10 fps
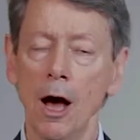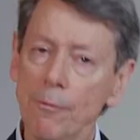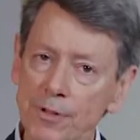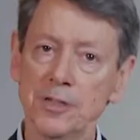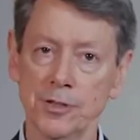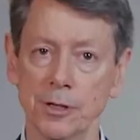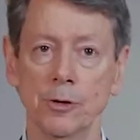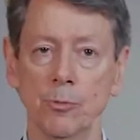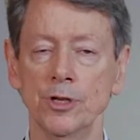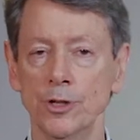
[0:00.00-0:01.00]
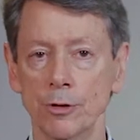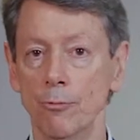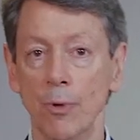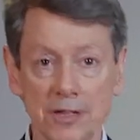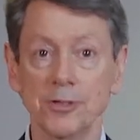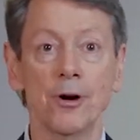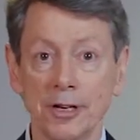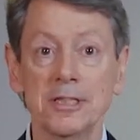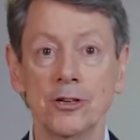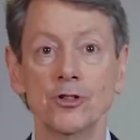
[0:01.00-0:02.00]
Obviously, we should rest our
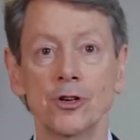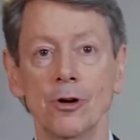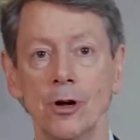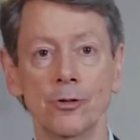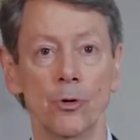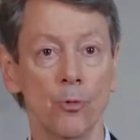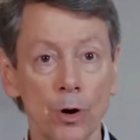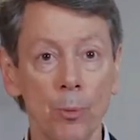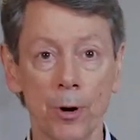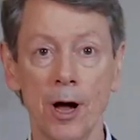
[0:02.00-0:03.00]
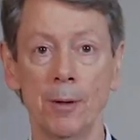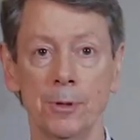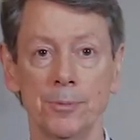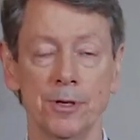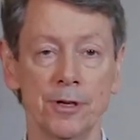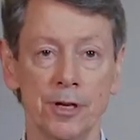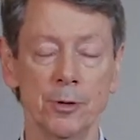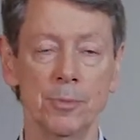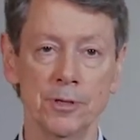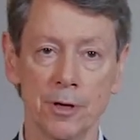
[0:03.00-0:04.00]
attention on the real problems that need
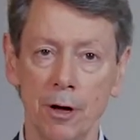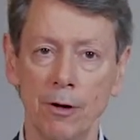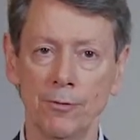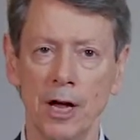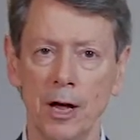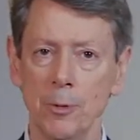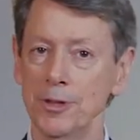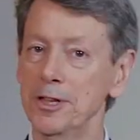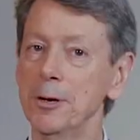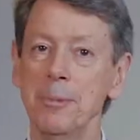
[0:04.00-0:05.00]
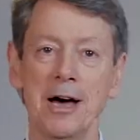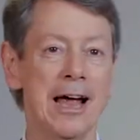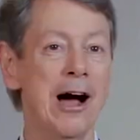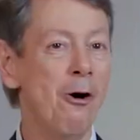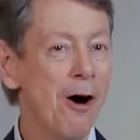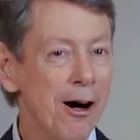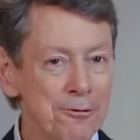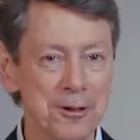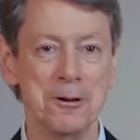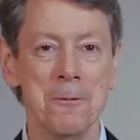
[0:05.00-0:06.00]
to be solved, but think about how often